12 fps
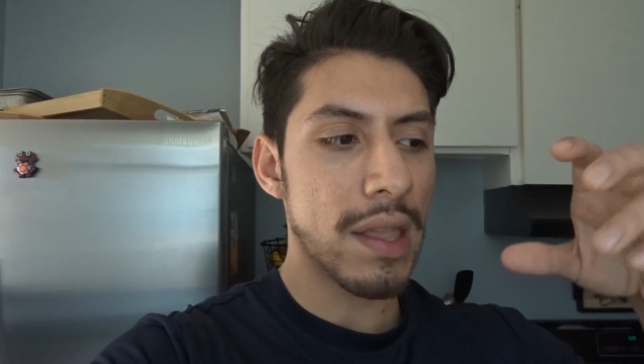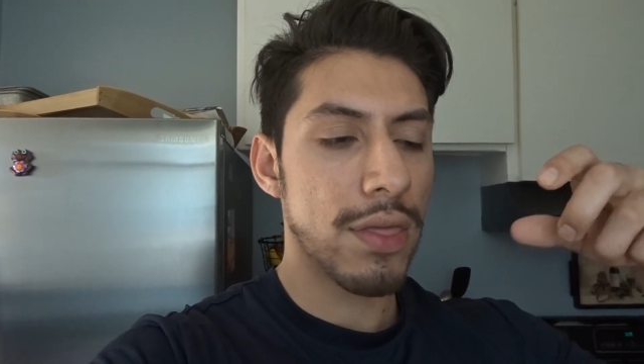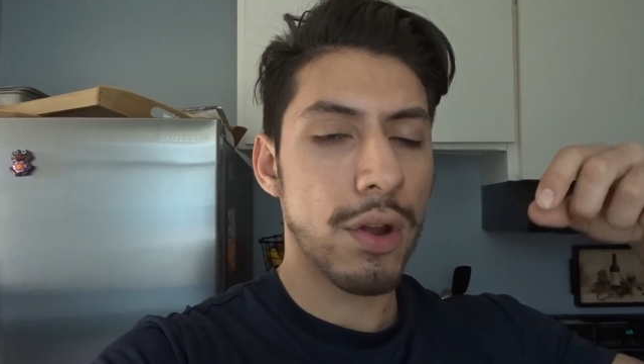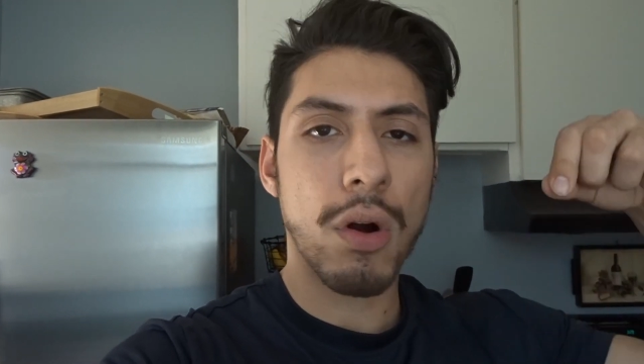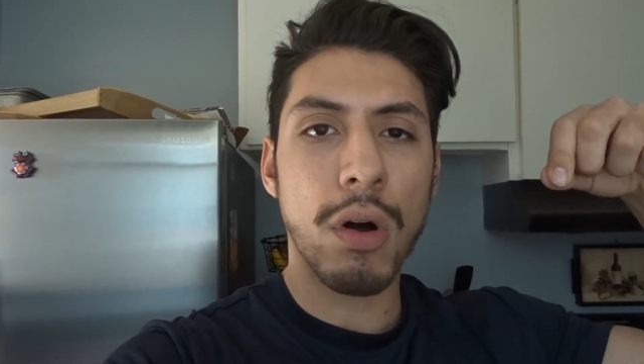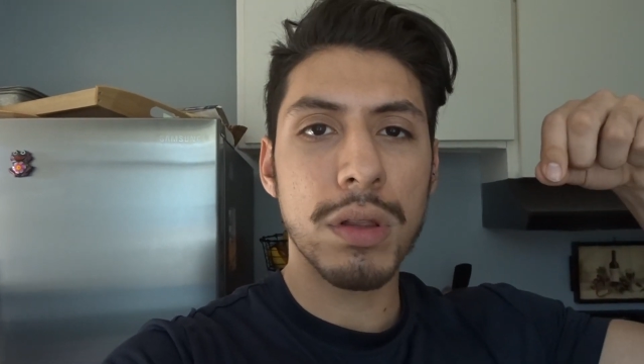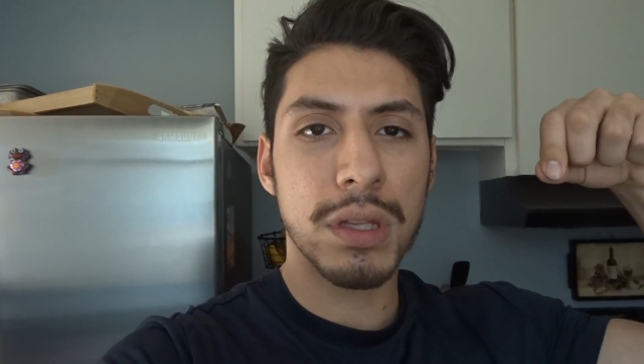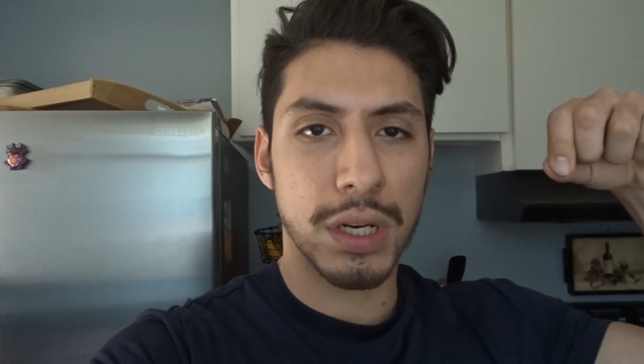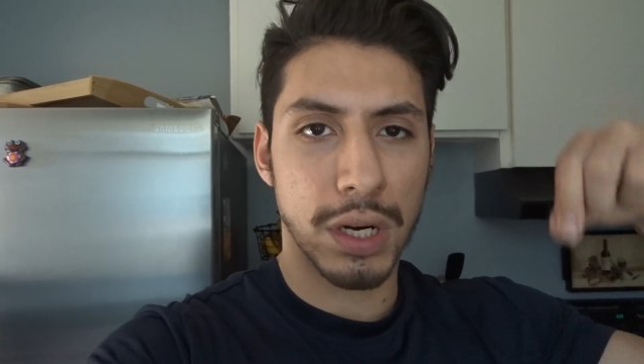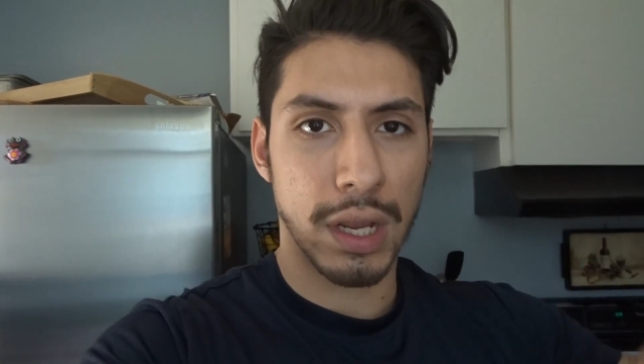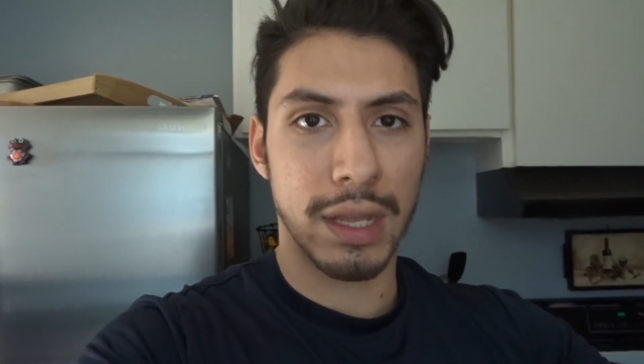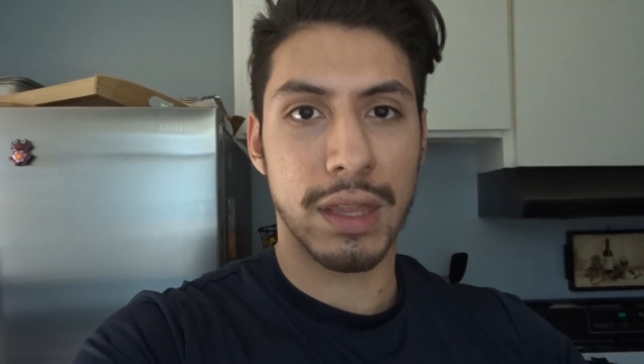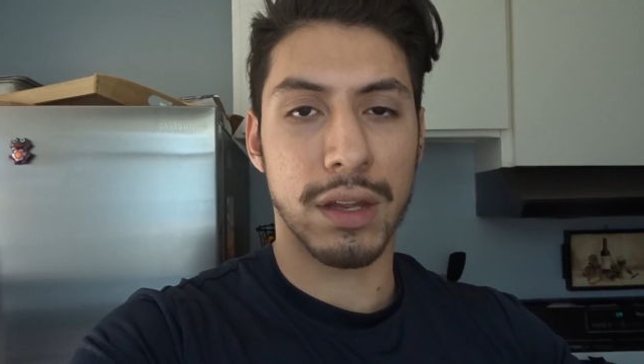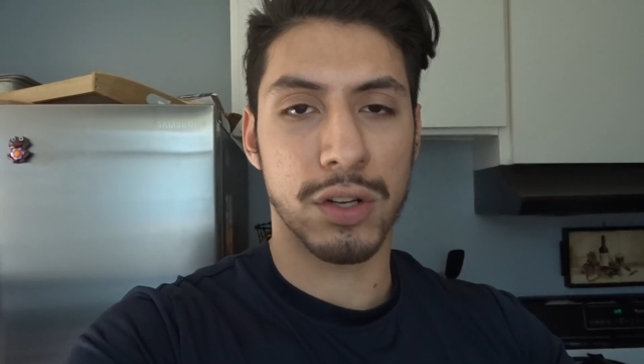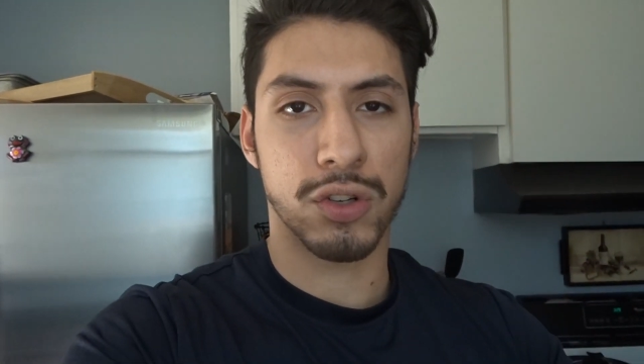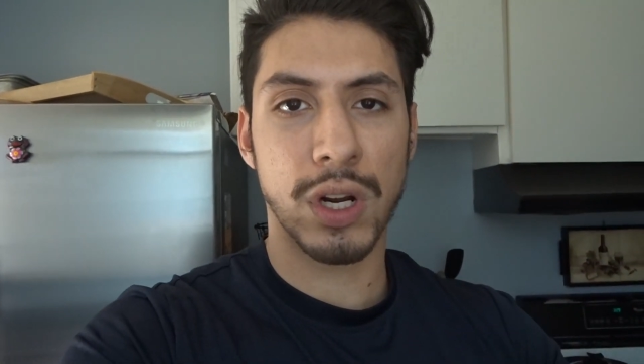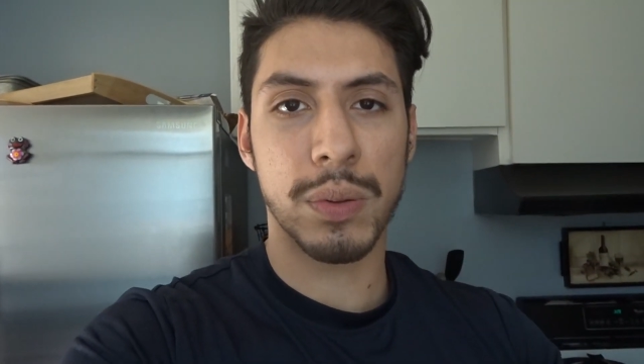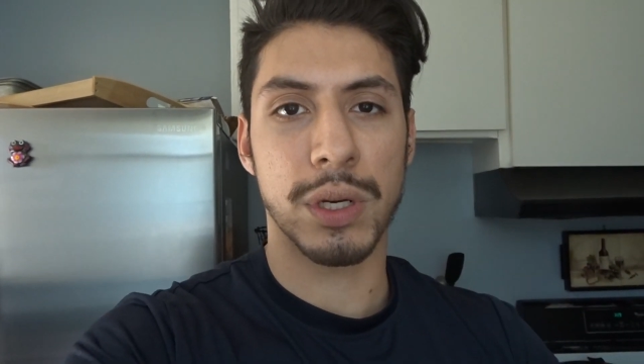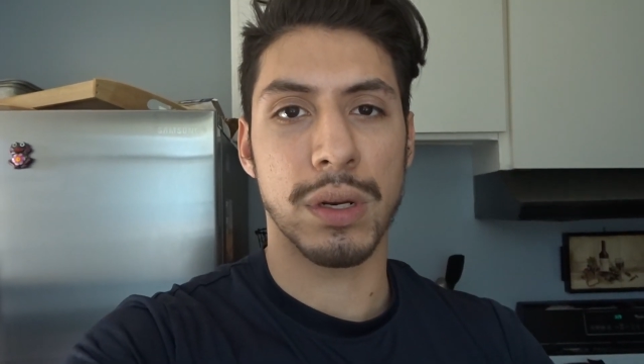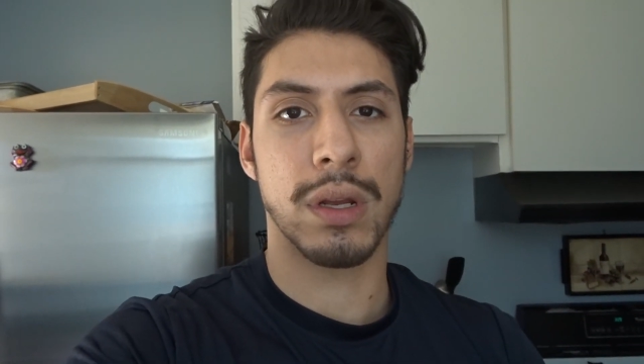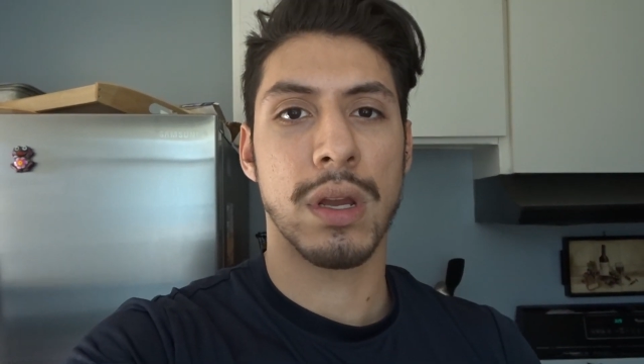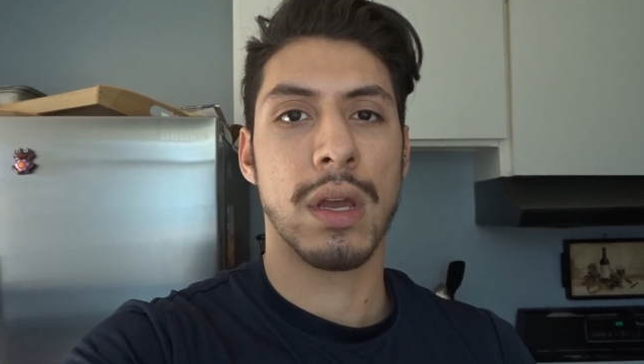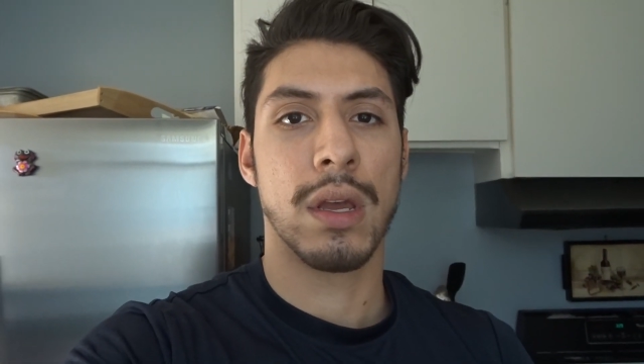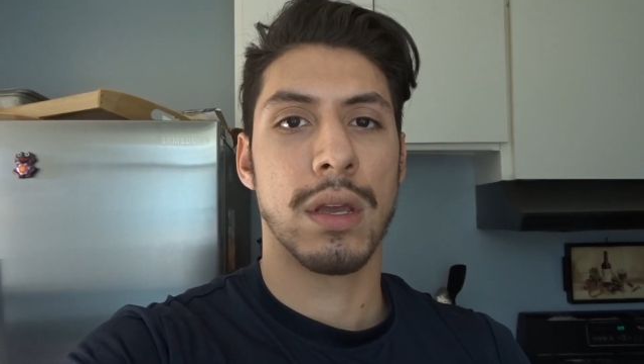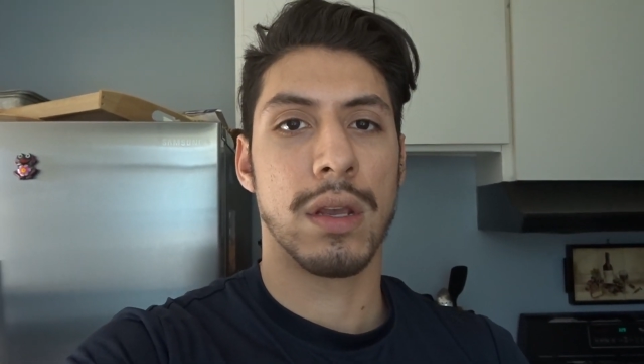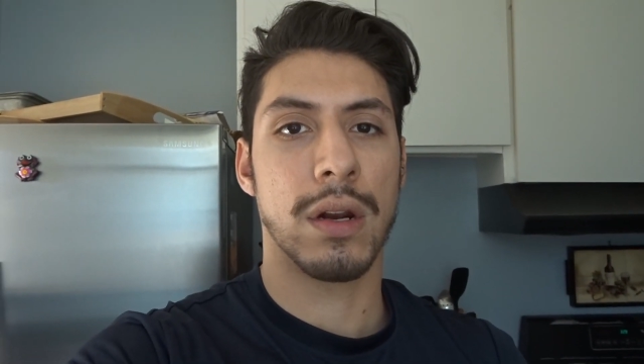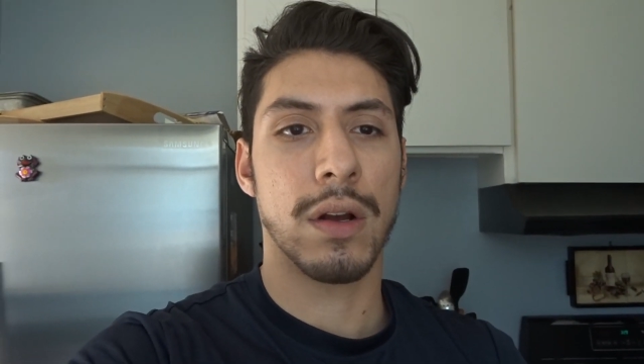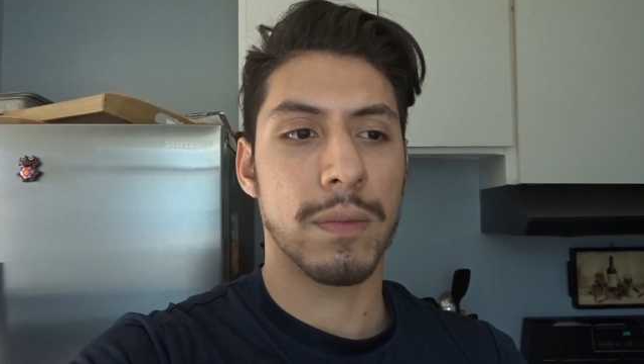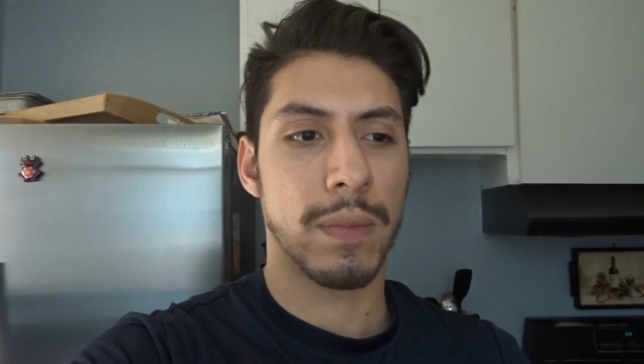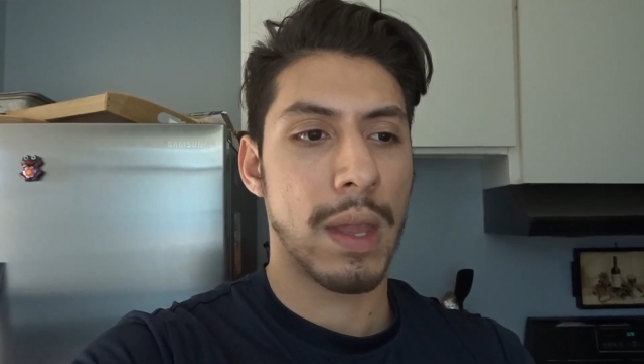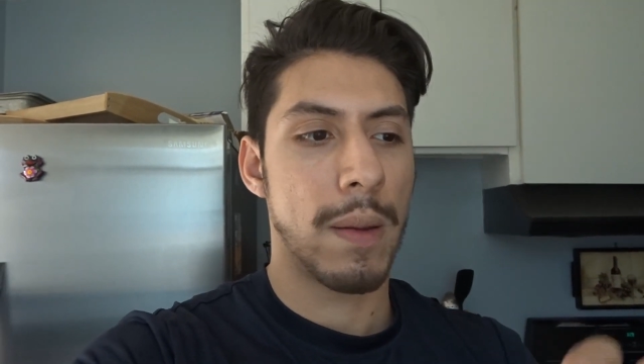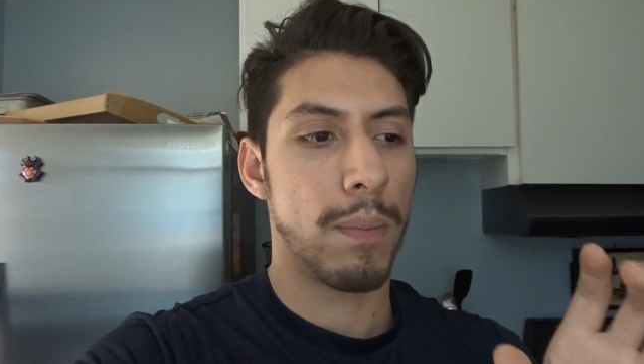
They're all in the description. You know,